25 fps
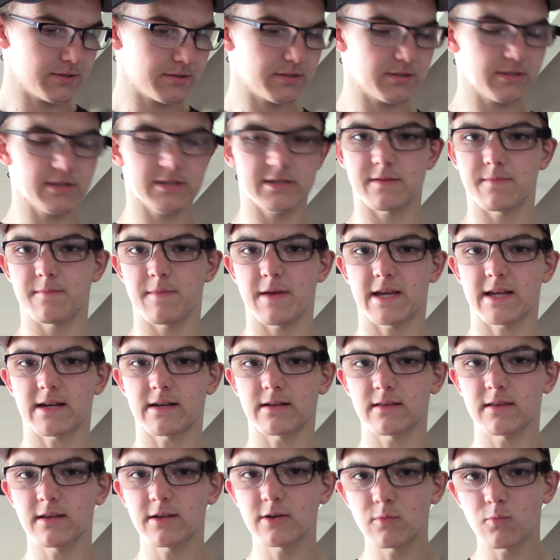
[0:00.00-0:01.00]
just to make it a
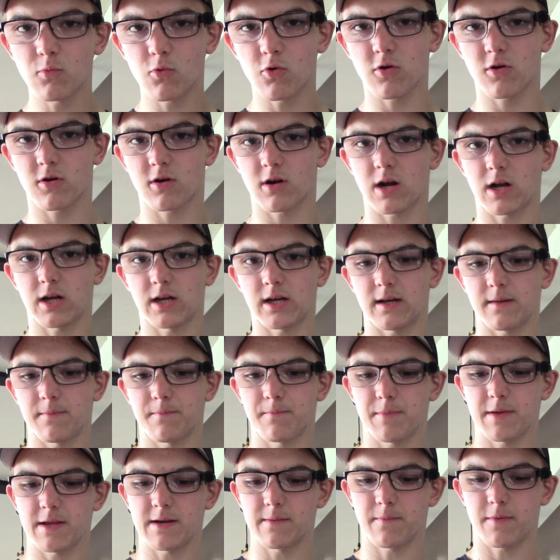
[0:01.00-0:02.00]
little more
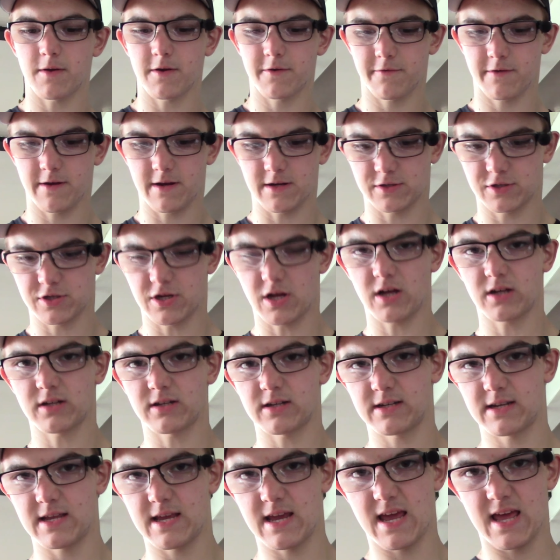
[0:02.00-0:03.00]
peanut buttery and
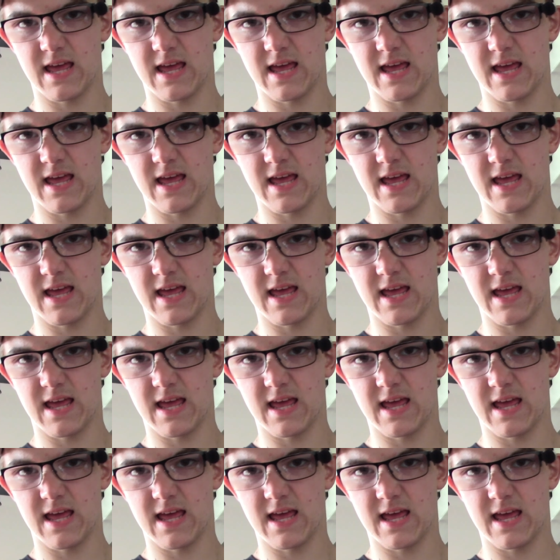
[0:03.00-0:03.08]
chocolatey.